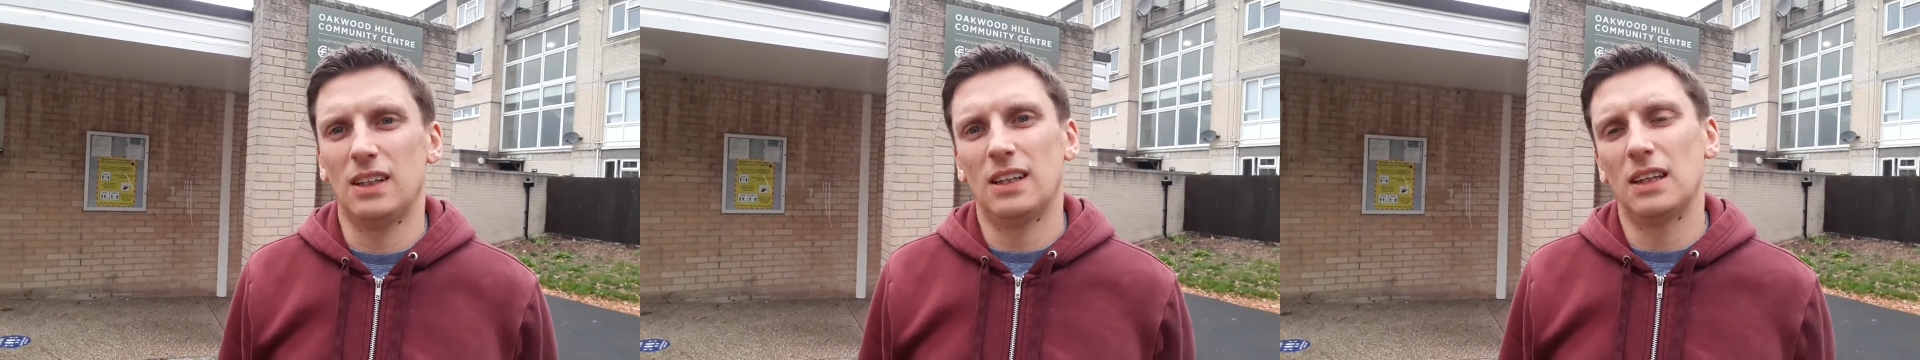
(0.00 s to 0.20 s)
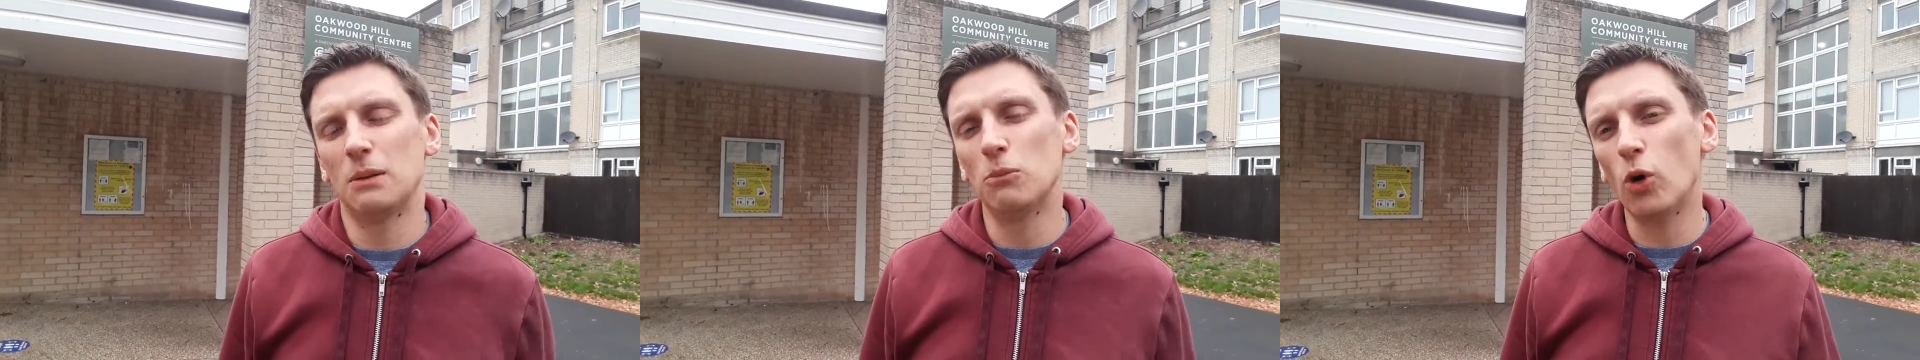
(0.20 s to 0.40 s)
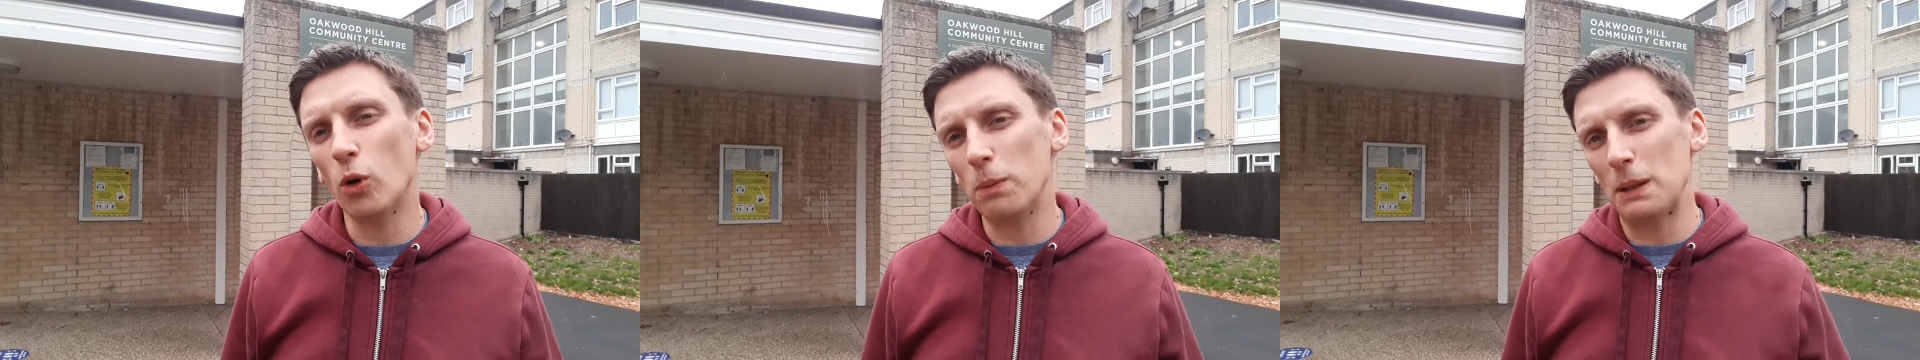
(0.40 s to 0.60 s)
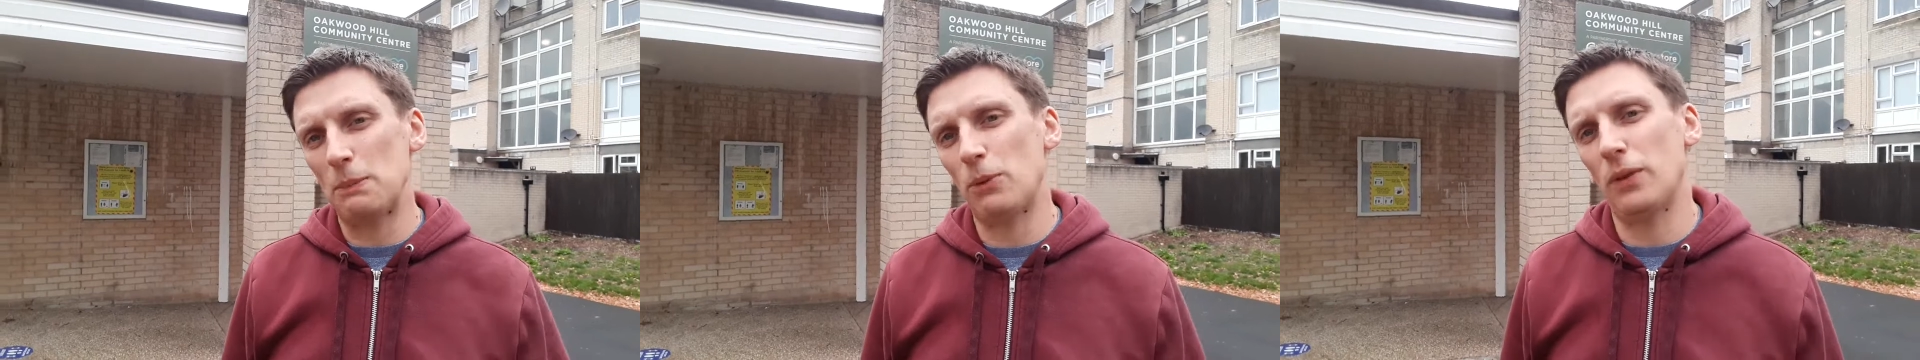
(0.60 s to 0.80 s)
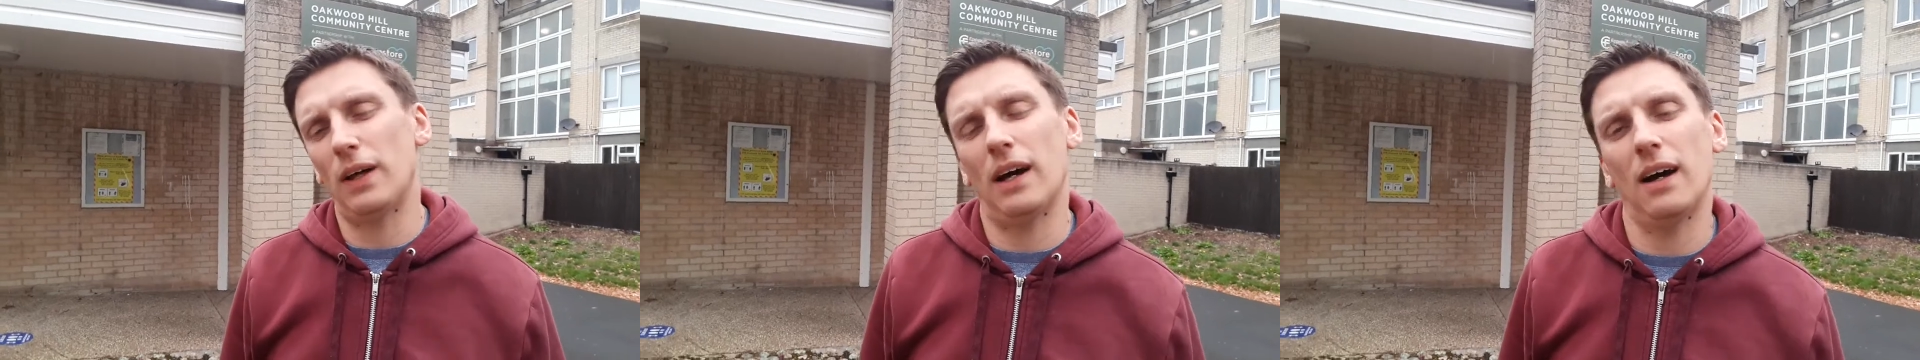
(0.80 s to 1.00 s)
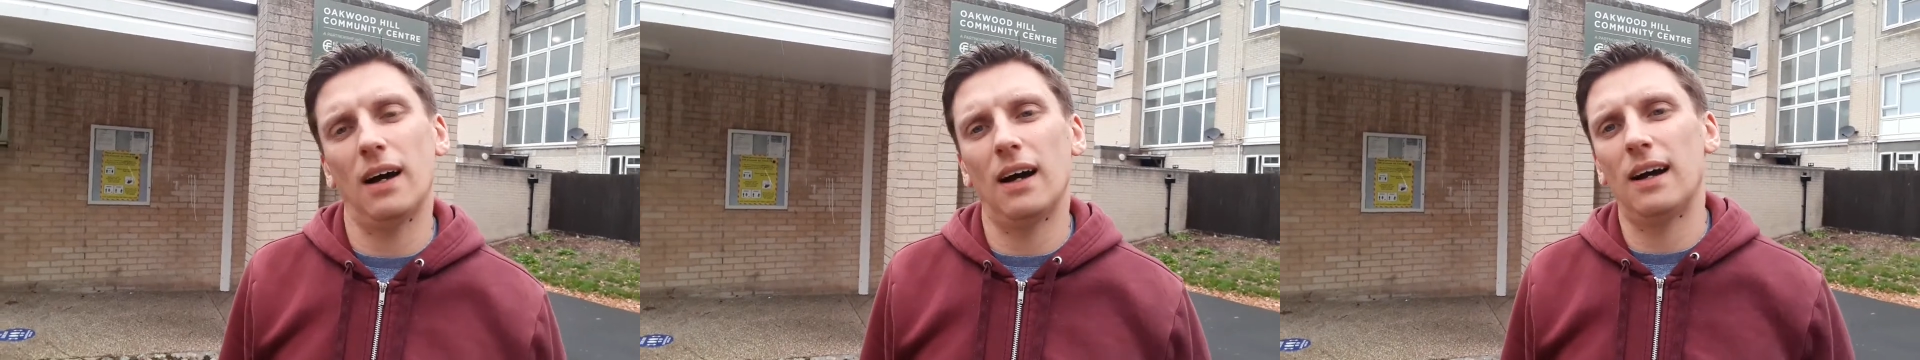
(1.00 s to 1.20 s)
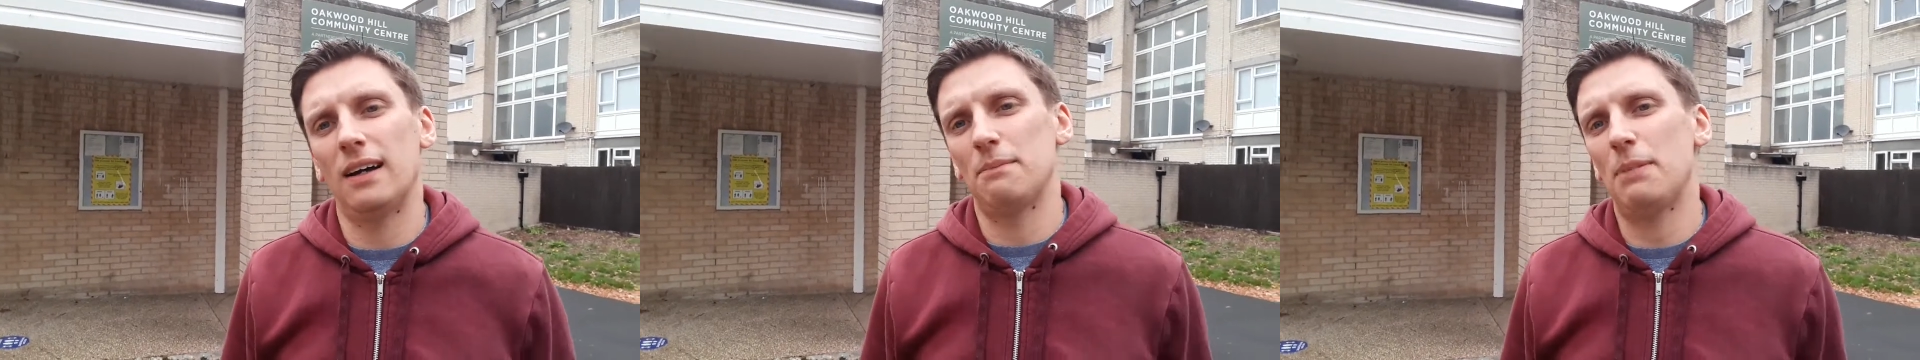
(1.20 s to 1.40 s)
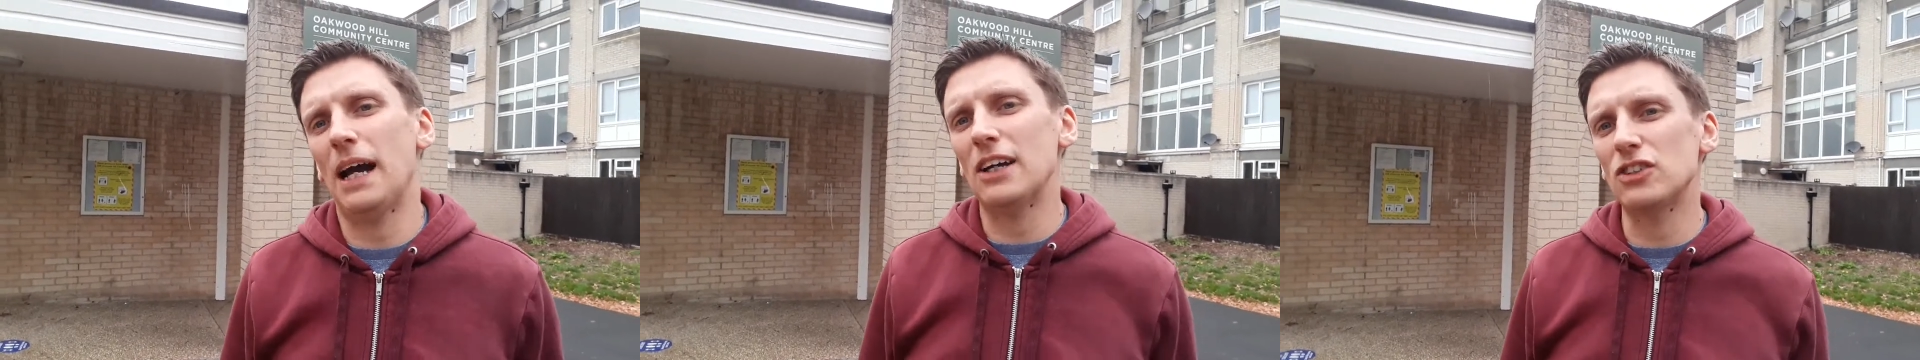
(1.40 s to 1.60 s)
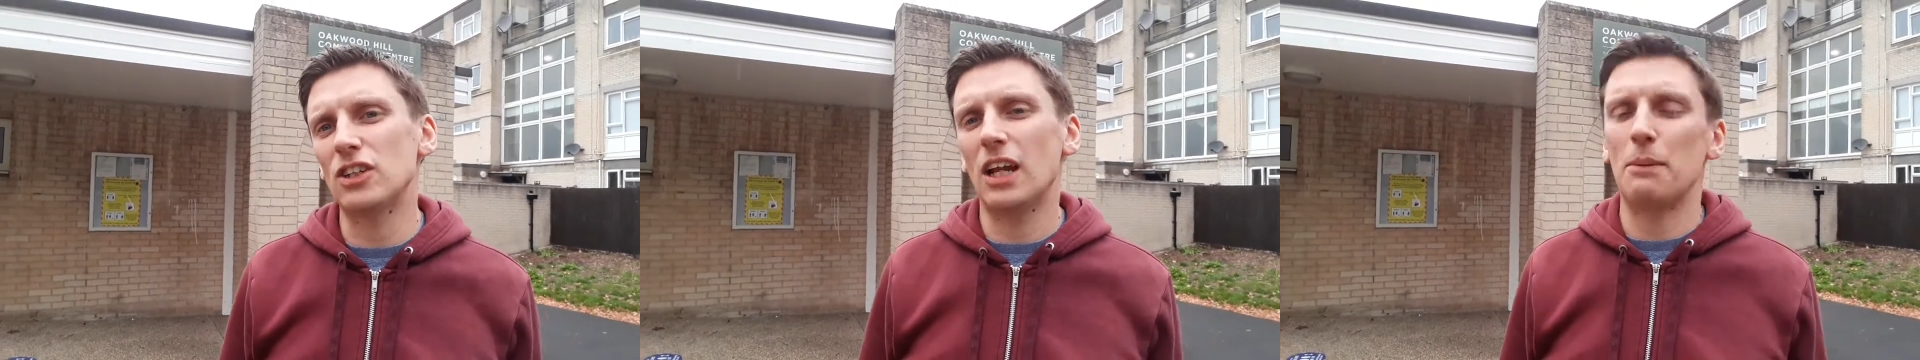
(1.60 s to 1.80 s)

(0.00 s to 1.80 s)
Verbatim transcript: The more people that are passionate